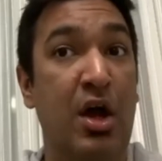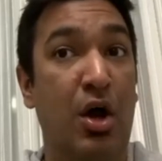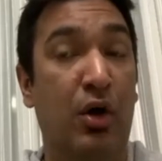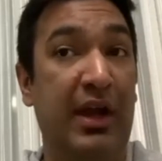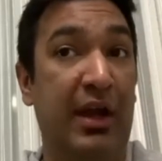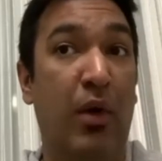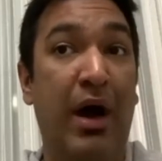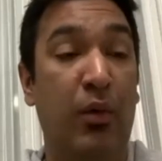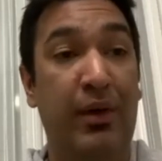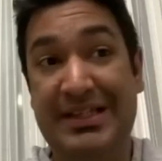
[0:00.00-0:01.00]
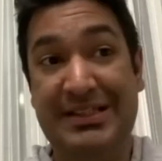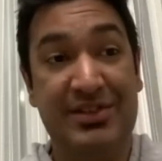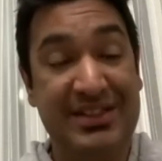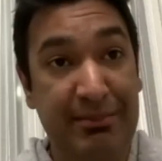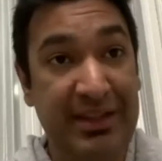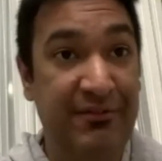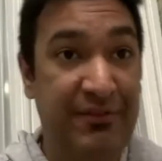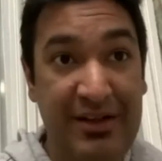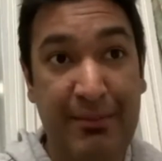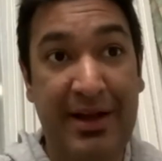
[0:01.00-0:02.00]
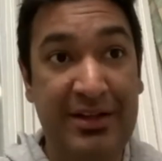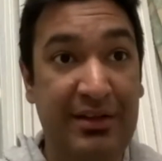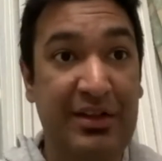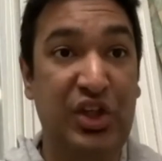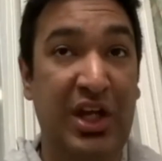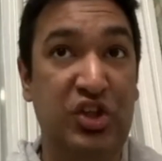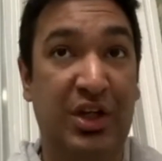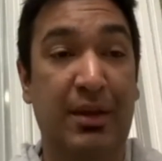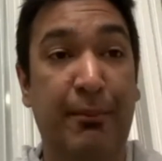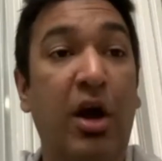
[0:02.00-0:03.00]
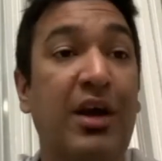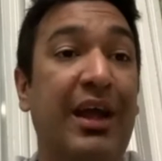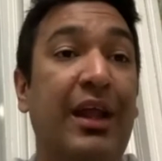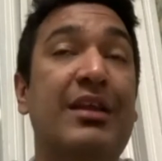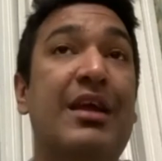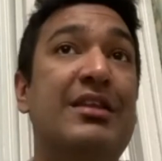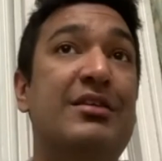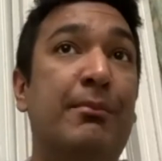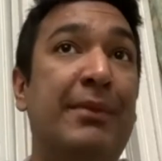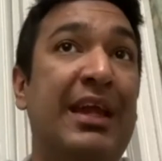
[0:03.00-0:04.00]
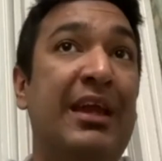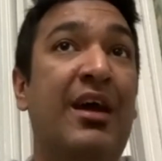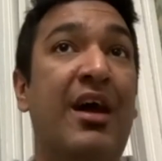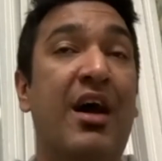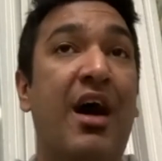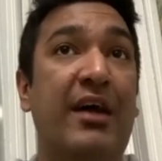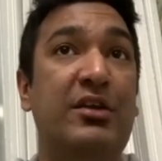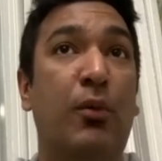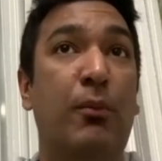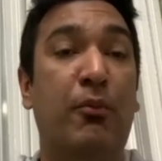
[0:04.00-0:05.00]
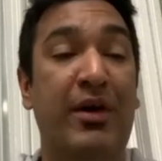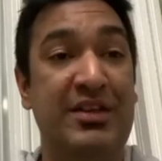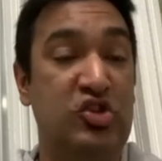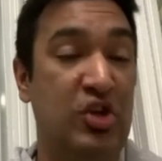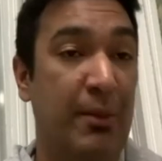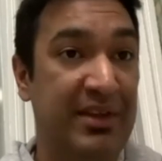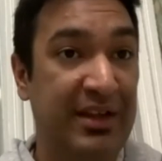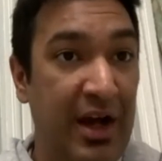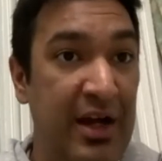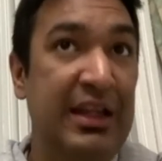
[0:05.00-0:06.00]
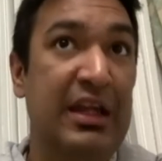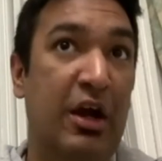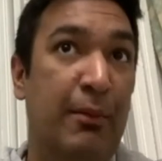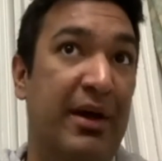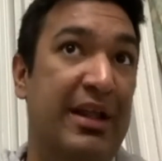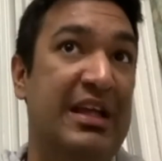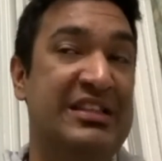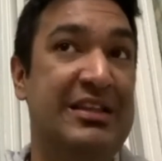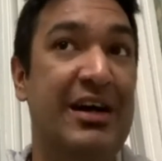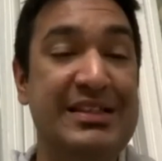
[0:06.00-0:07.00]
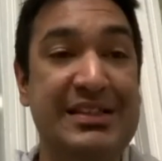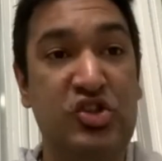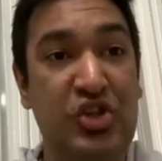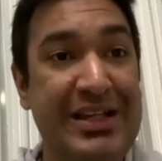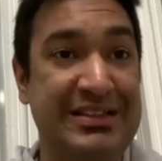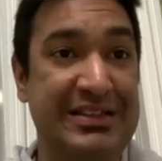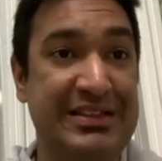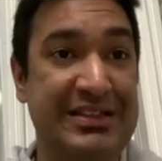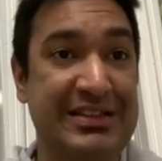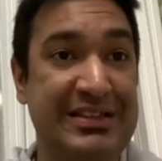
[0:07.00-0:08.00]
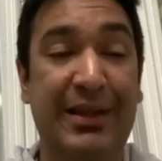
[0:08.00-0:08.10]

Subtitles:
okay, wow, is there something fundamentally changing in the market? And to me, I don't want to jump the gun here, but it does suggest that there might